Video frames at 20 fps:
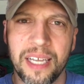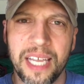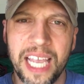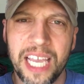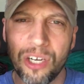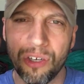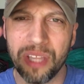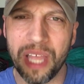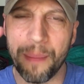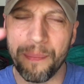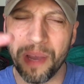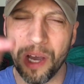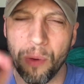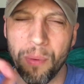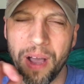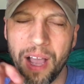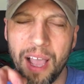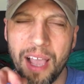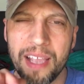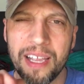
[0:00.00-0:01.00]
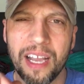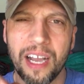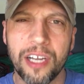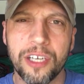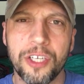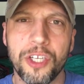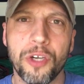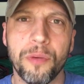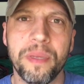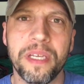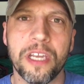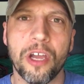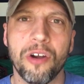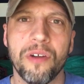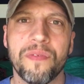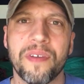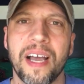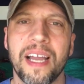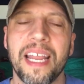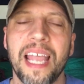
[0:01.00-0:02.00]
Hit on that bell icon, and you'll be
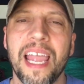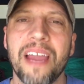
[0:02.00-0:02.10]
notified